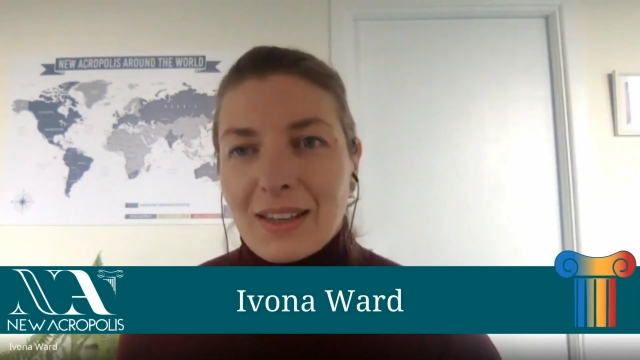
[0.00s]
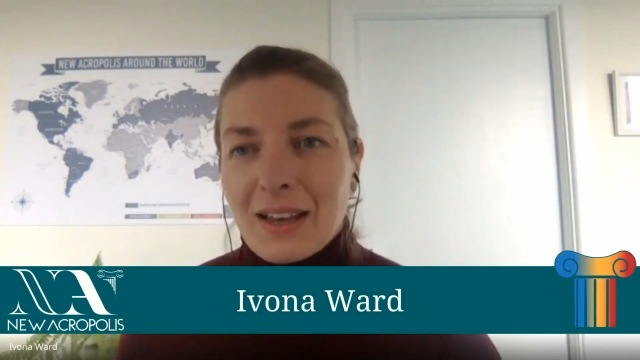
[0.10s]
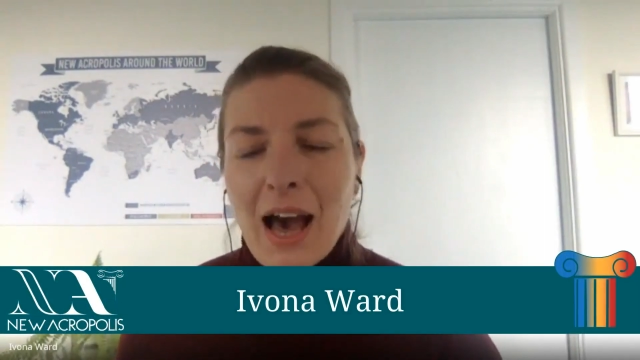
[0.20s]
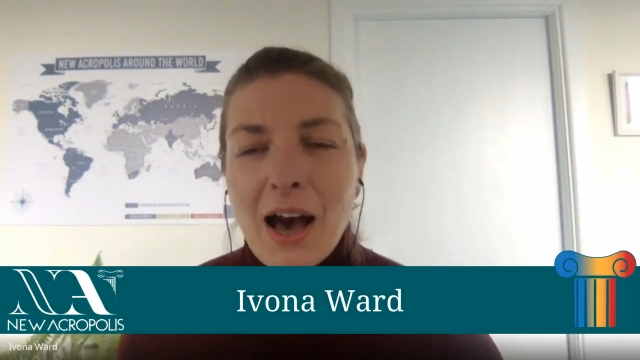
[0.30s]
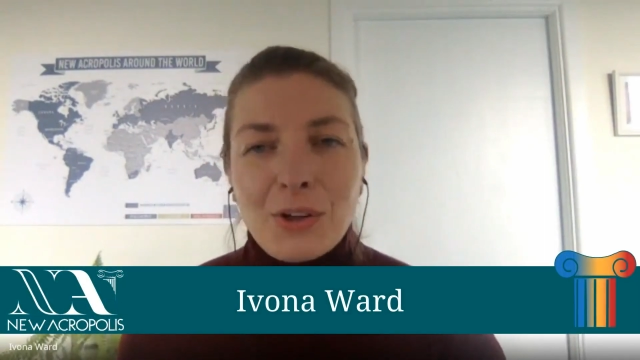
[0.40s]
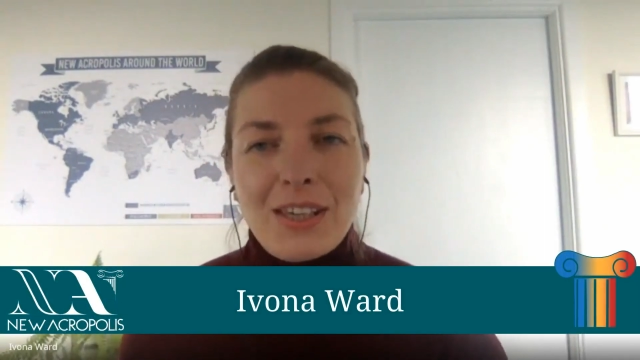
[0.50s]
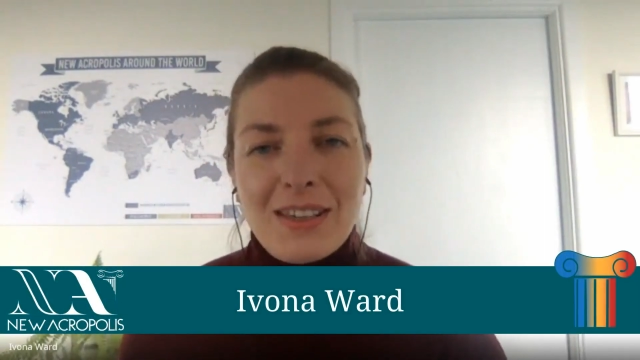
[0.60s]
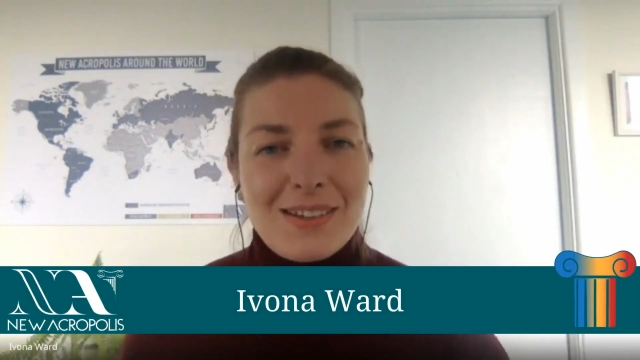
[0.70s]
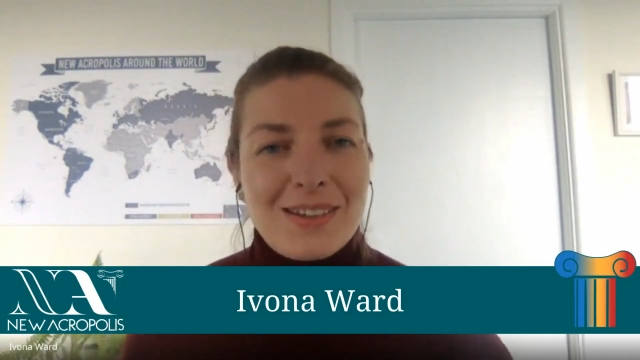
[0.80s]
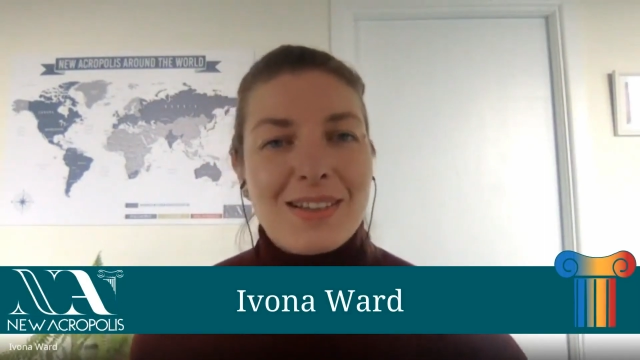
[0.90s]
how he
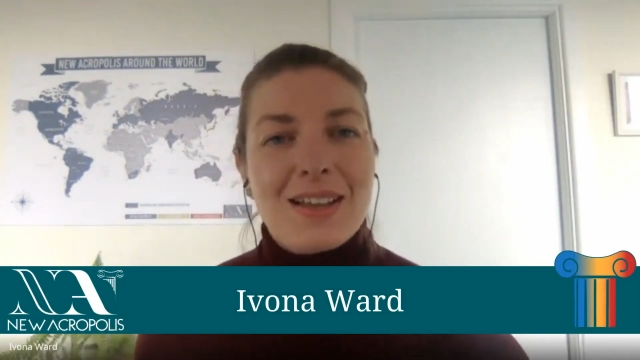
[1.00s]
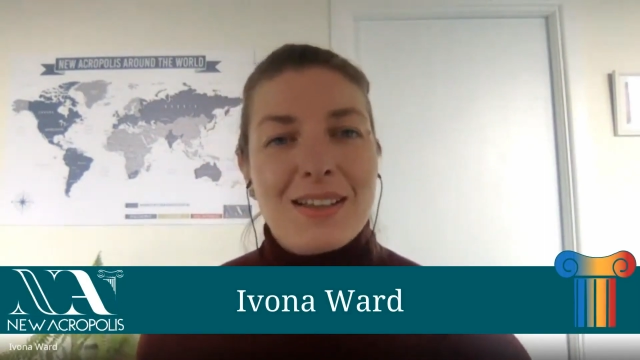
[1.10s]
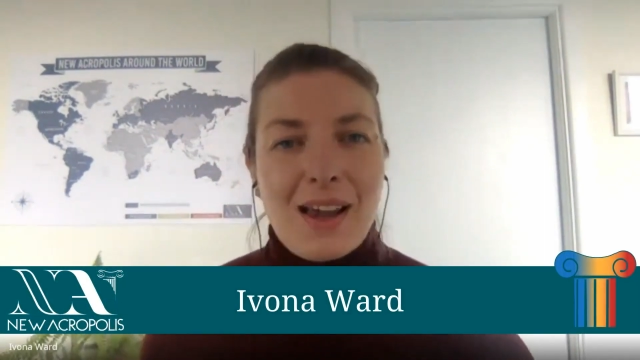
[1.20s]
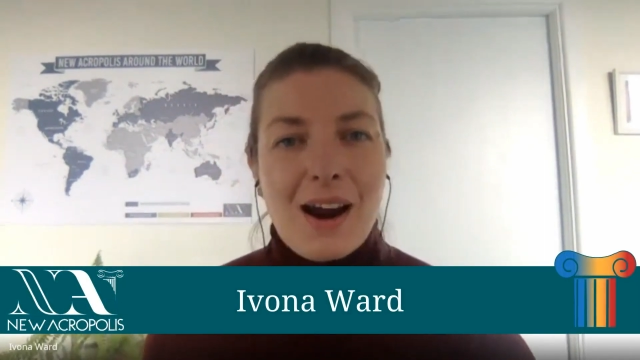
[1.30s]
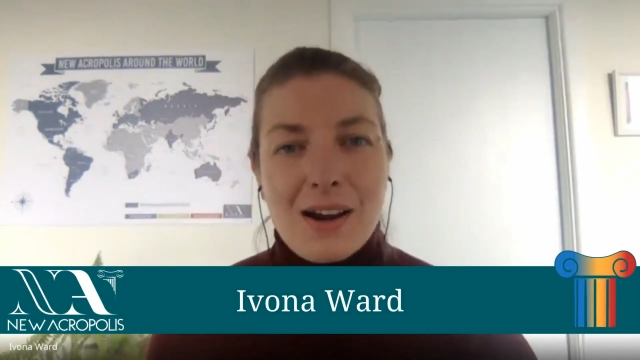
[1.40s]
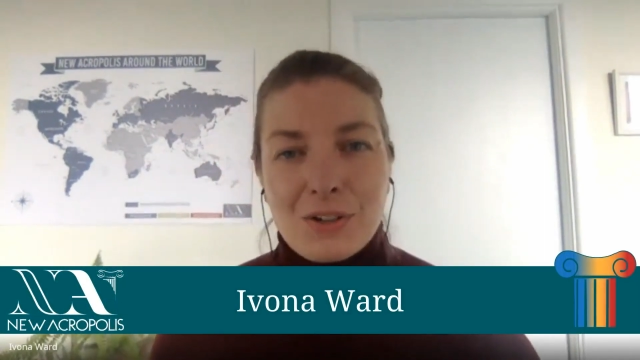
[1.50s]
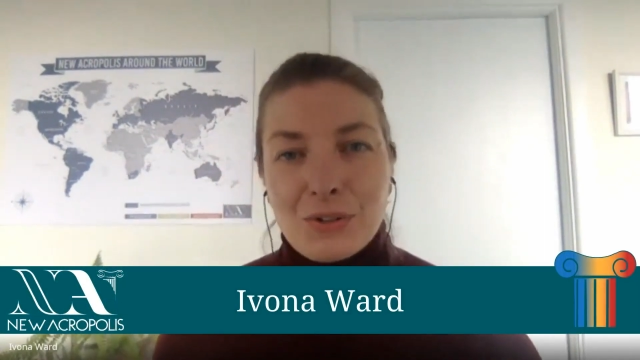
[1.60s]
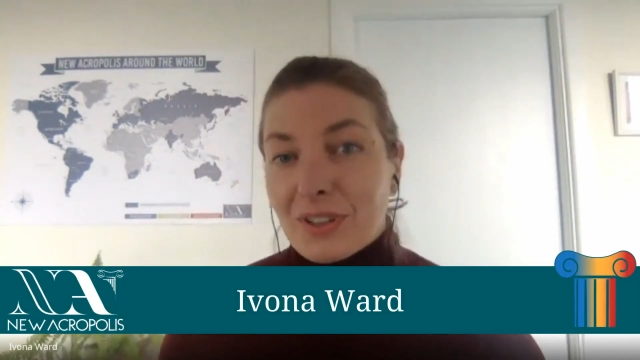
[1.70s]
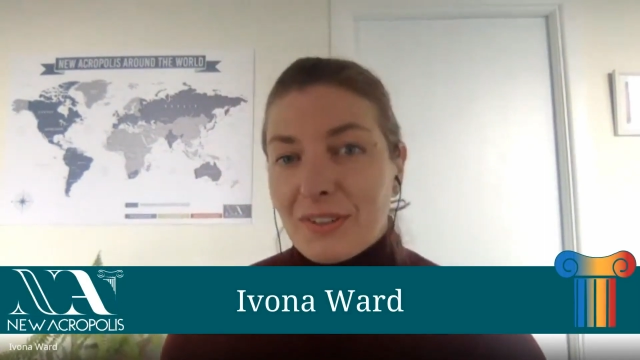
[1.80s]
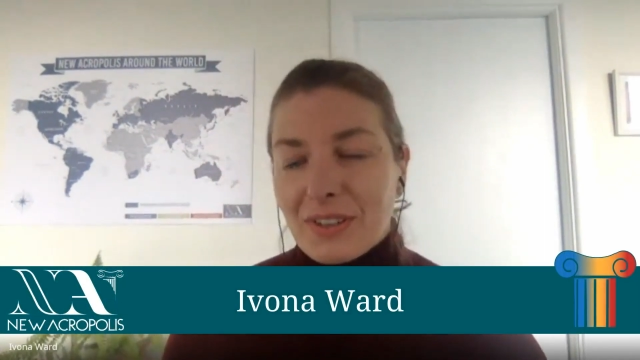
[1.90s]
understands the art
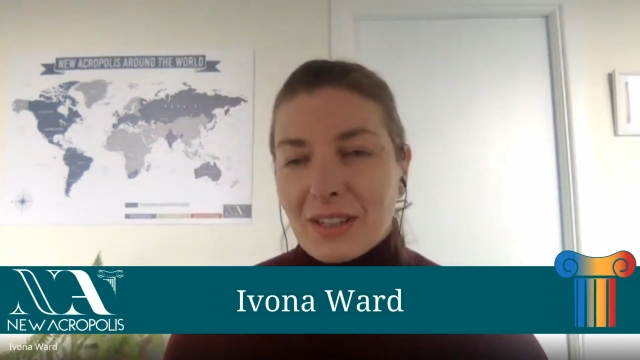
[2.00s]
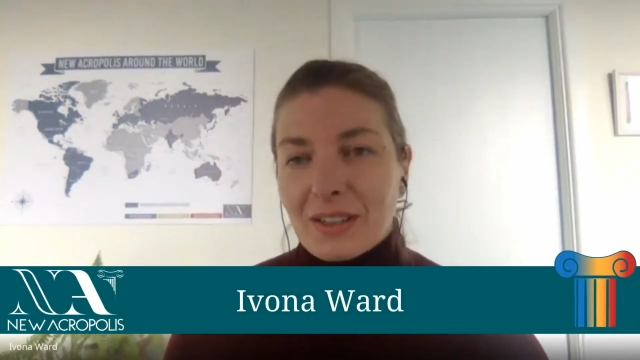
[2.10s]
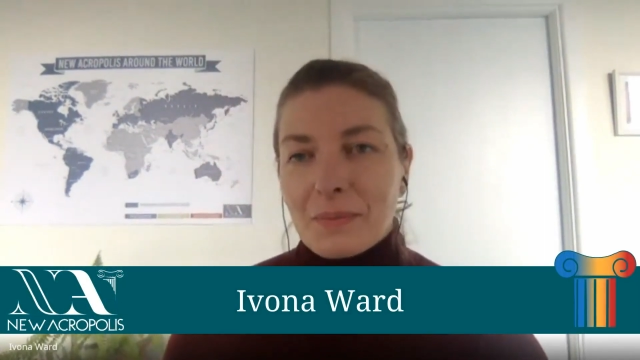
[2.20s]
of living,